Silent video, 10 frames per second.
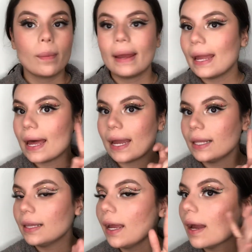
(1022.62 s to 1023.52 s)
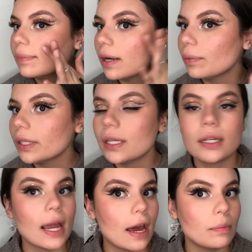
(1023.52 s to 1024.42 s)
my highlight, I'm not really gonna
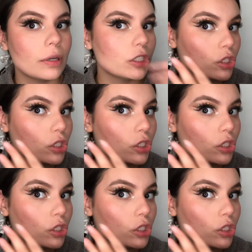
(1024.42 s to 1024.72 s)
add much